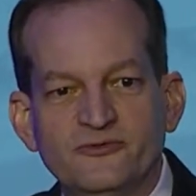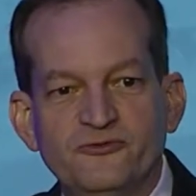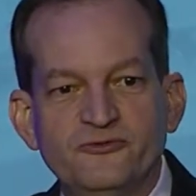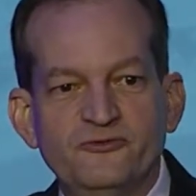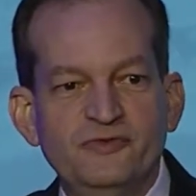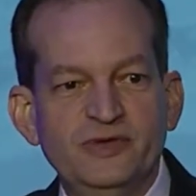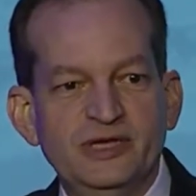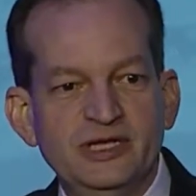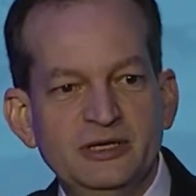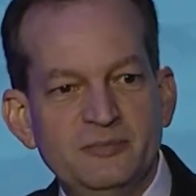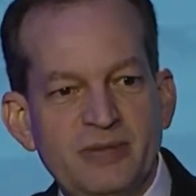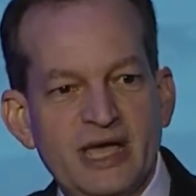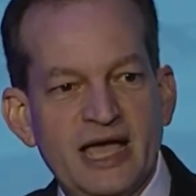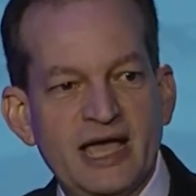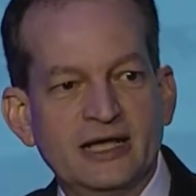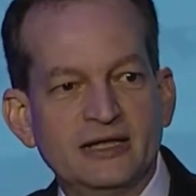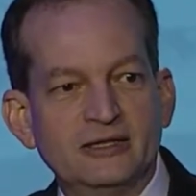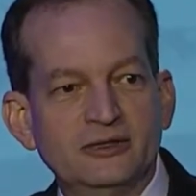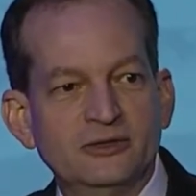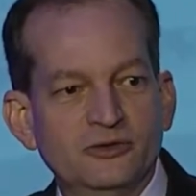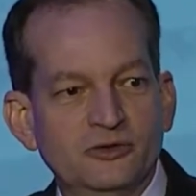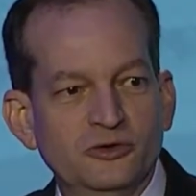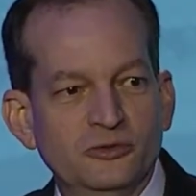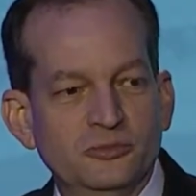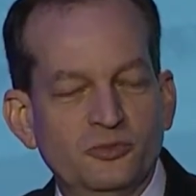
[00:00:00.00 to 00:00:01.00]
feedback
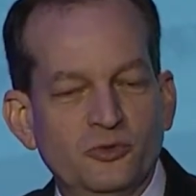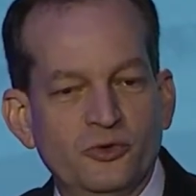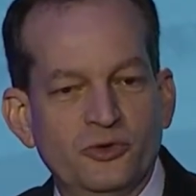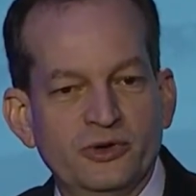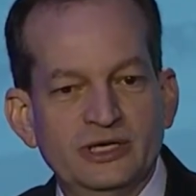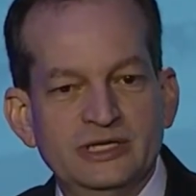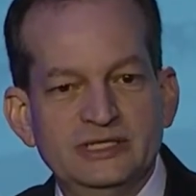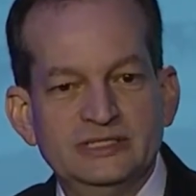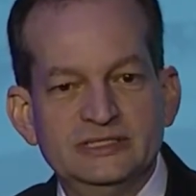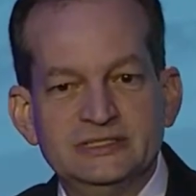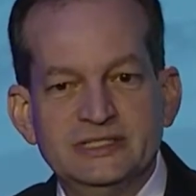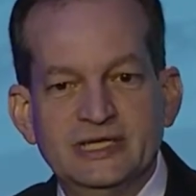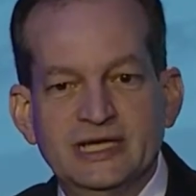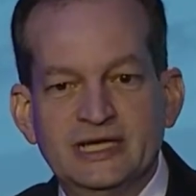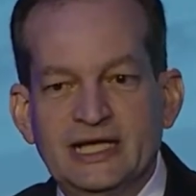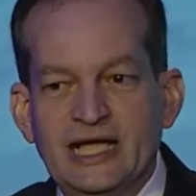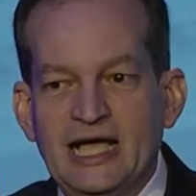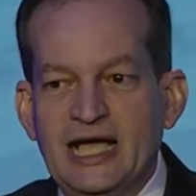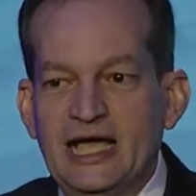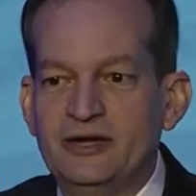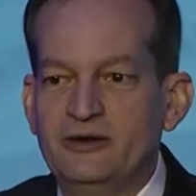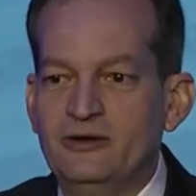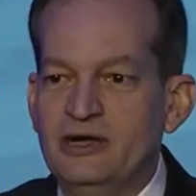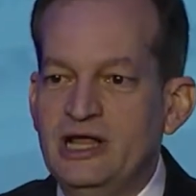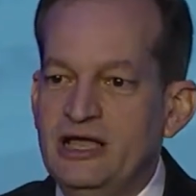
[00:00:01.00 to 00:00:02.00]
loop where he's like,
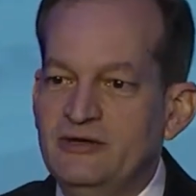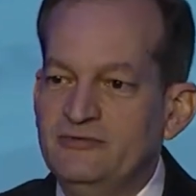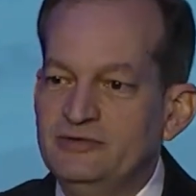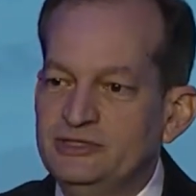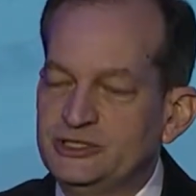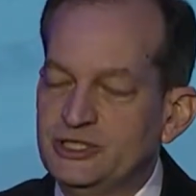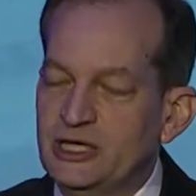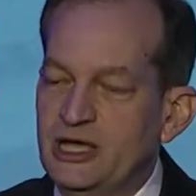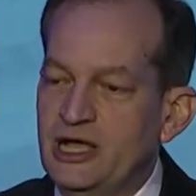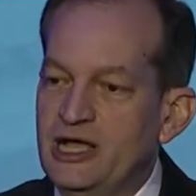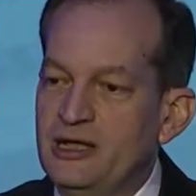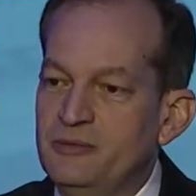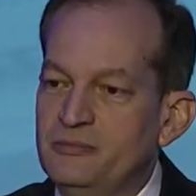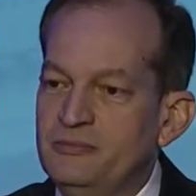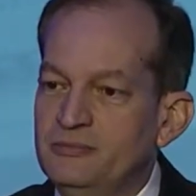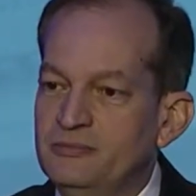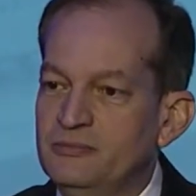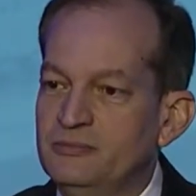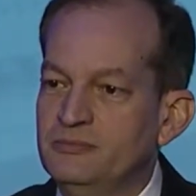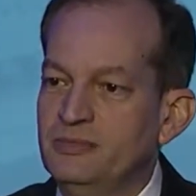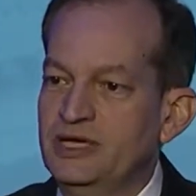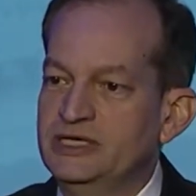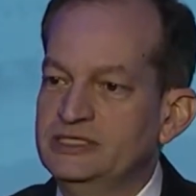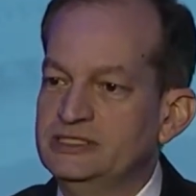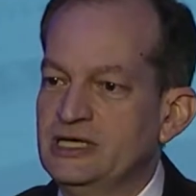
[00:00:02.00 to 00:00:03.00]
I don't have a job,
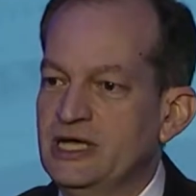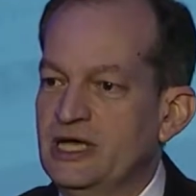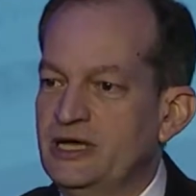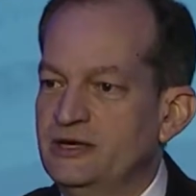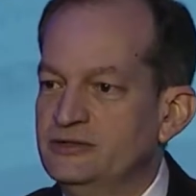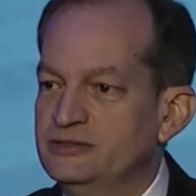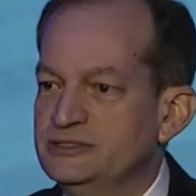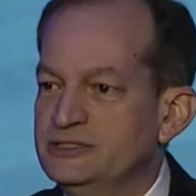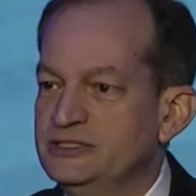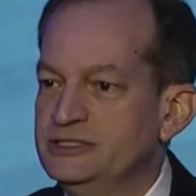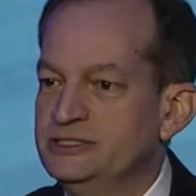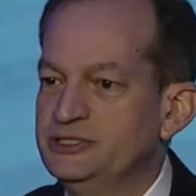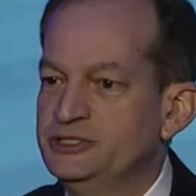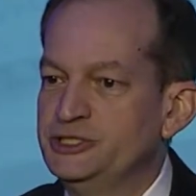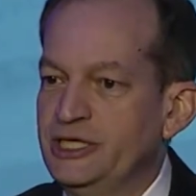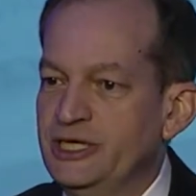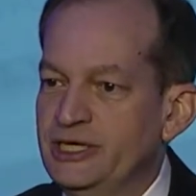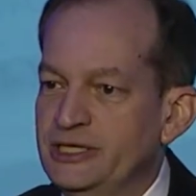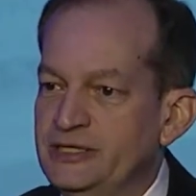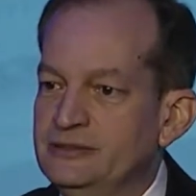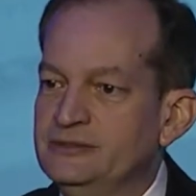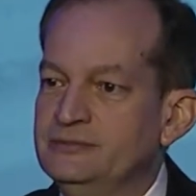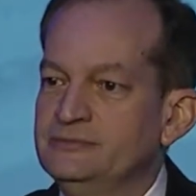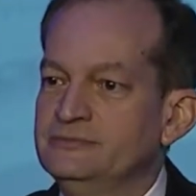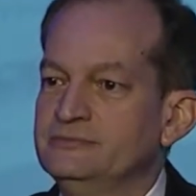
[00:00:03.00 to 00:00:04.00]
my daughter's in
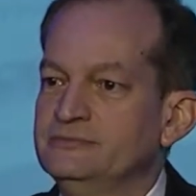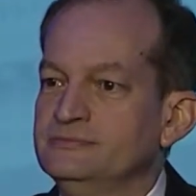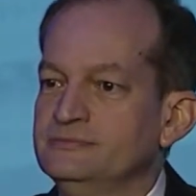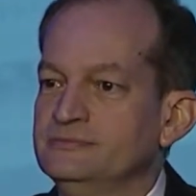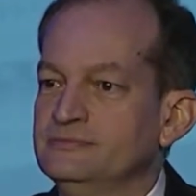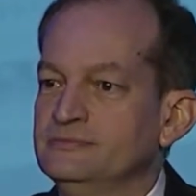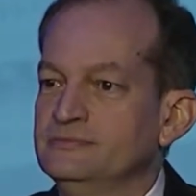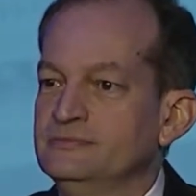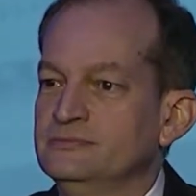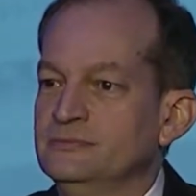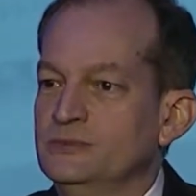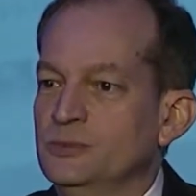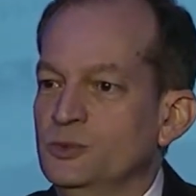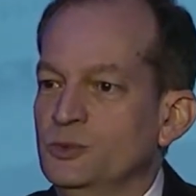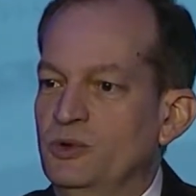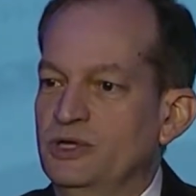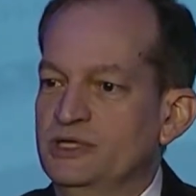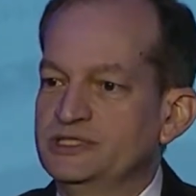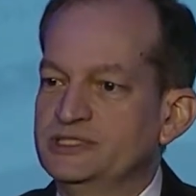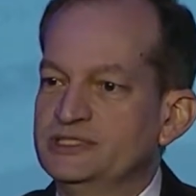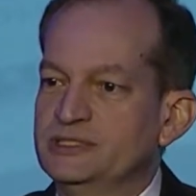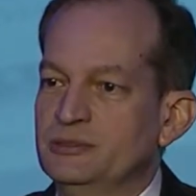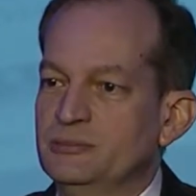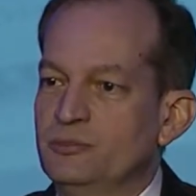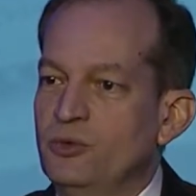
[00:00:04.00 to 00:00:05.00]
jail,
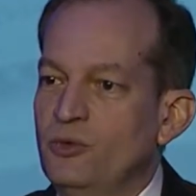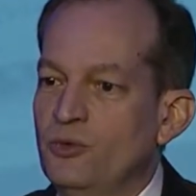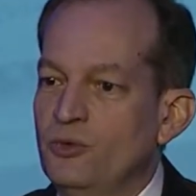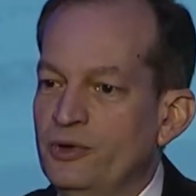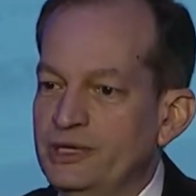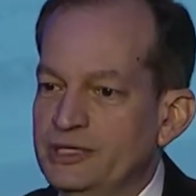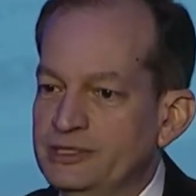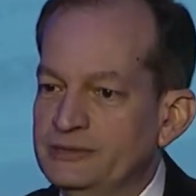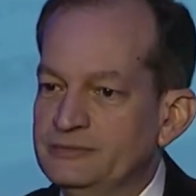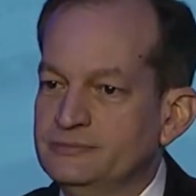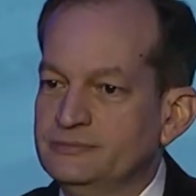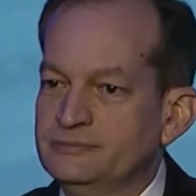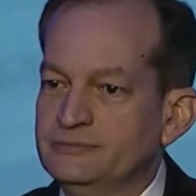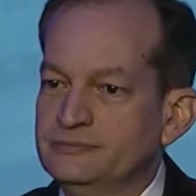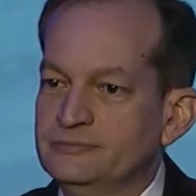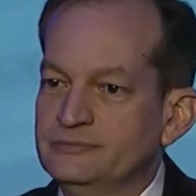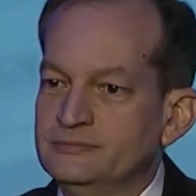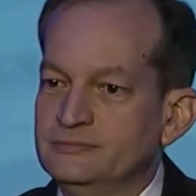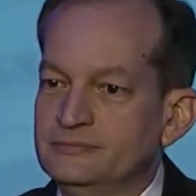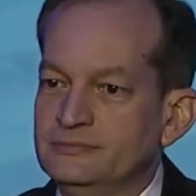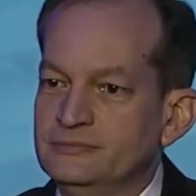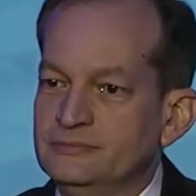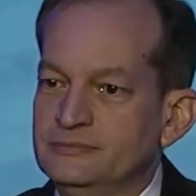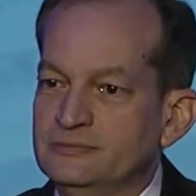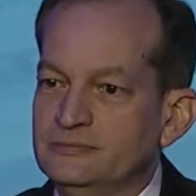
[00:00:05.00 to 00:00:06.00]
what's the point?
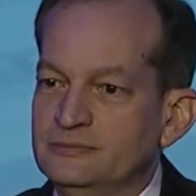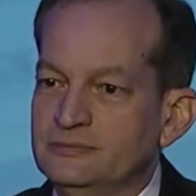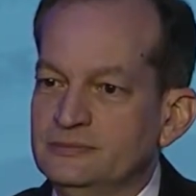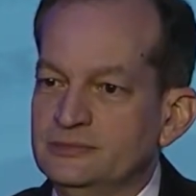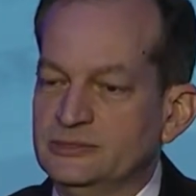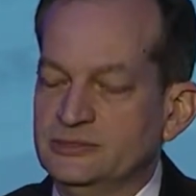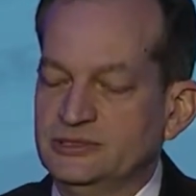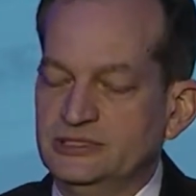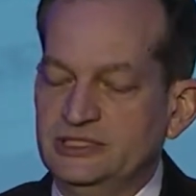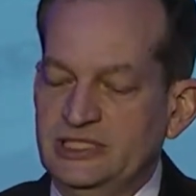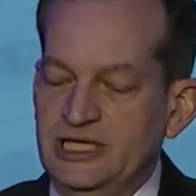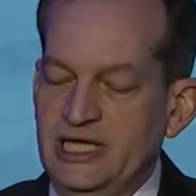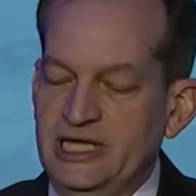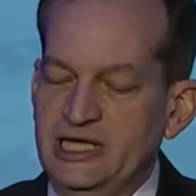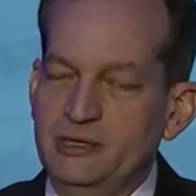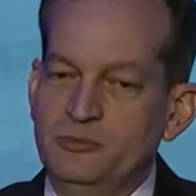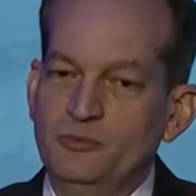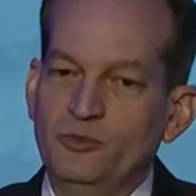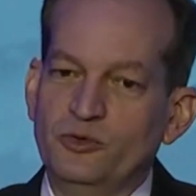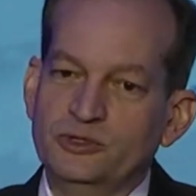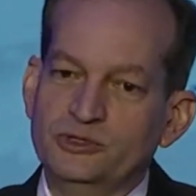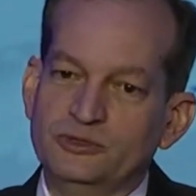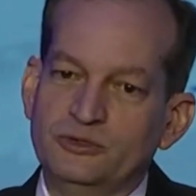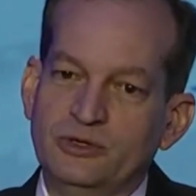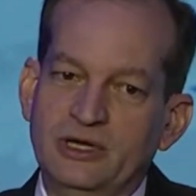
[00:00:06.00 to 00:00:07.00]
Taking
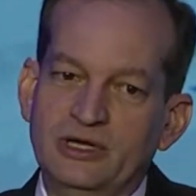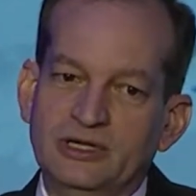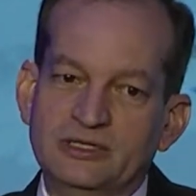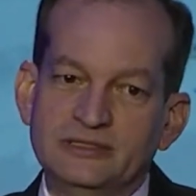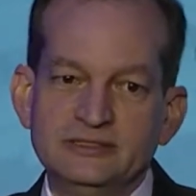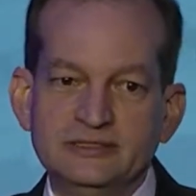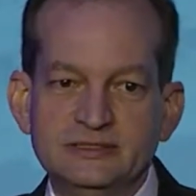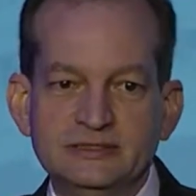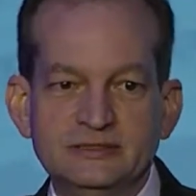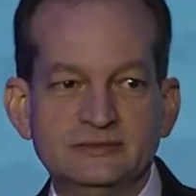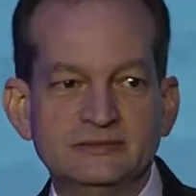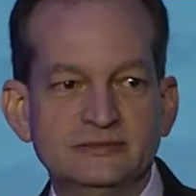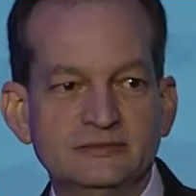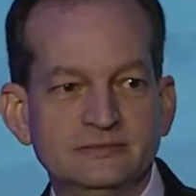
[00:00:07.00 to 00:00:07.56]
more drugs